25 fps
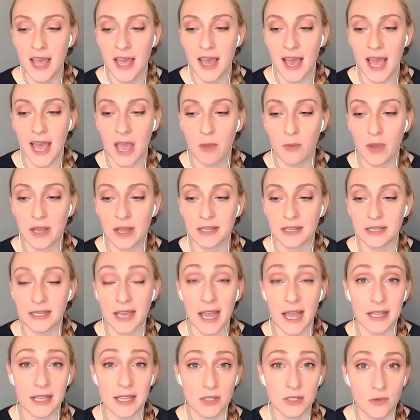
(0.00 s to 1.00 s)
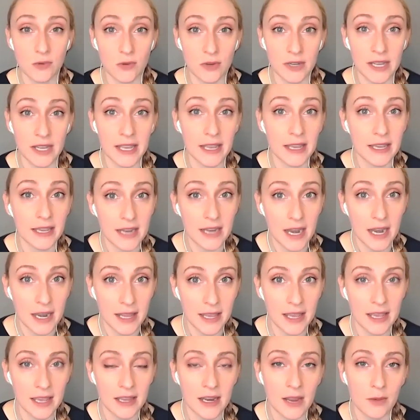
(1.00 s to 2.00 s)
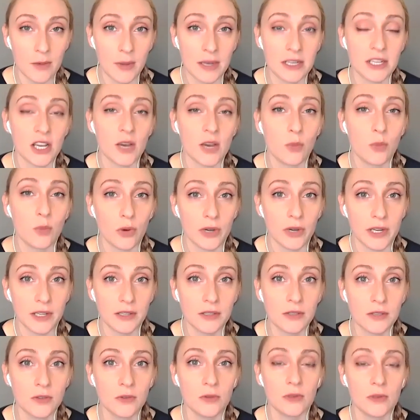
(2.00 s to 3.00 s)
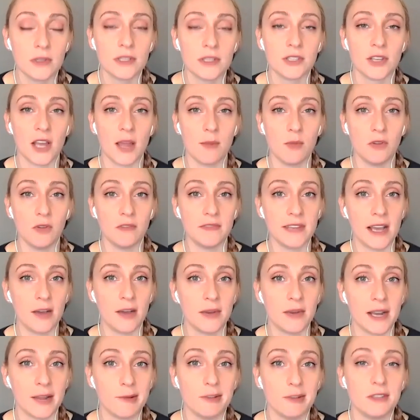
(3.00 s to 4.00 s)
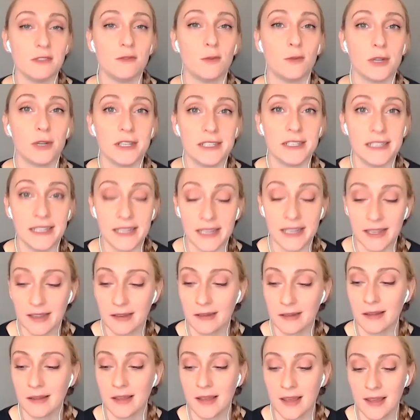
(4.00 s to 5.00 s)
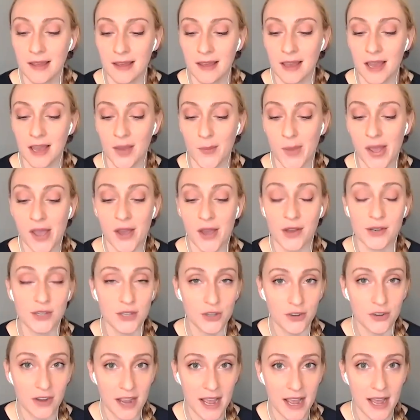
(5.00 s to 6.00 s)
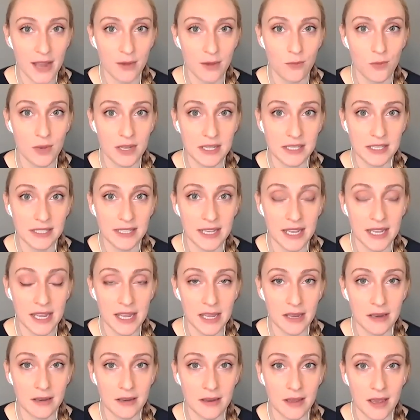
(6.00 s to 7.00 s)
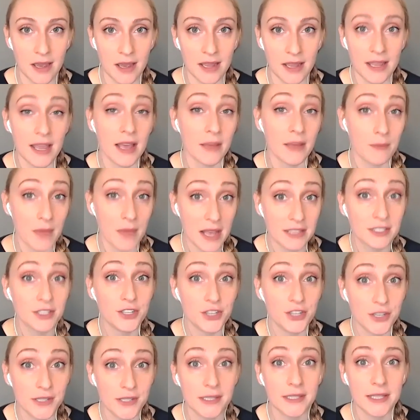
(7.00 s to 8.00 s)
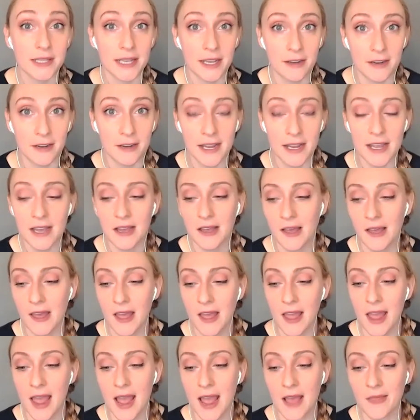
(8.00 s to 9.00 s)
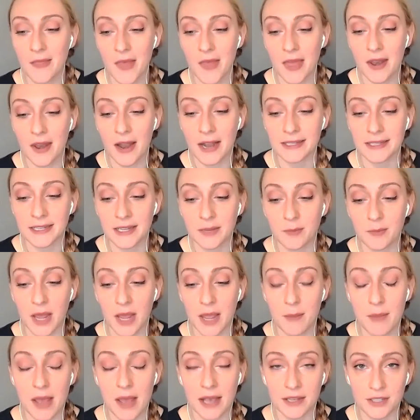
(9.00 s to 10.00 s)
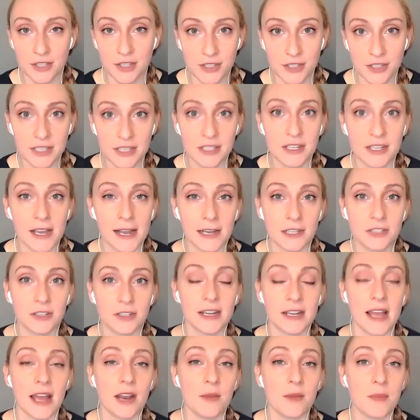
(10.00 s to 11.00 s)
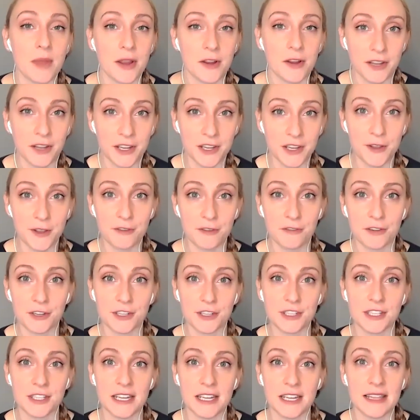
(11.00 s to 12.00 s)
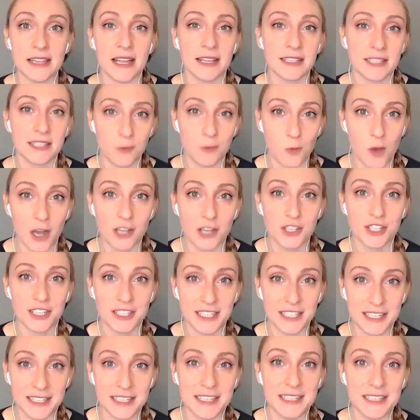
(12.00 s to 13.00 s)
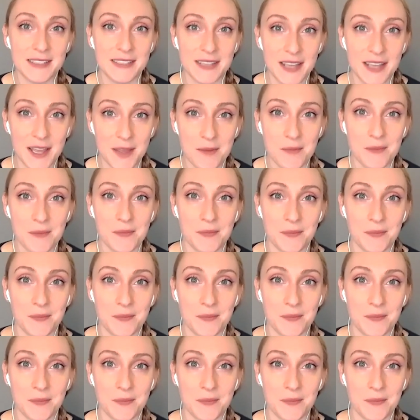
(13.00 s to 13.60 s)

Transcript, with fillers: I went to high school in Connecticut. I went to a boarding school, so I moved out when I was fourteen. Uh, my undergrad was in, uh, yeah, Massachusetts area. And then I did my master's and doctorate at American University. That's in Washington, D C.